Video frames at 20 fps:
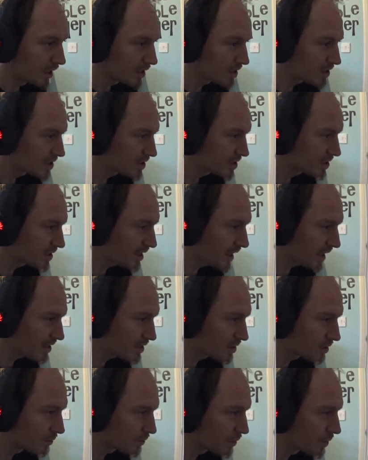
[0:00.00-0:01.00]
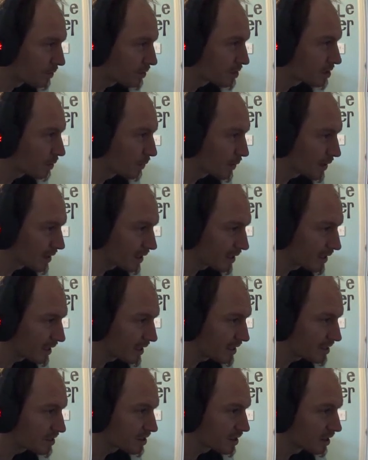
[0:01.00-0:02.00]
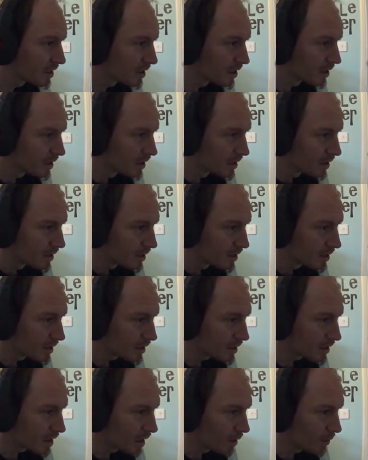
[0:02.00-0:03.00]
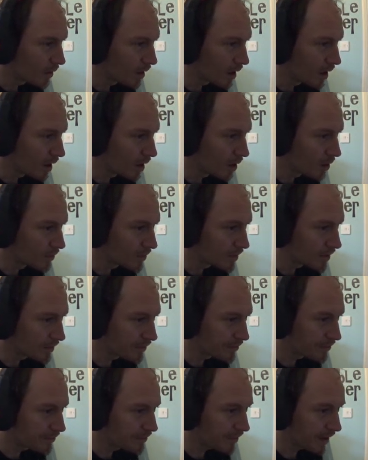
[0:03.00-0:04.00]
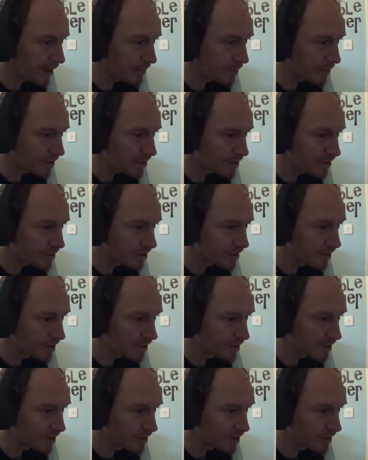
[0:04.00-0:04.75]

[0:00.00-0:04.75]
set the route so we can at least go over the famous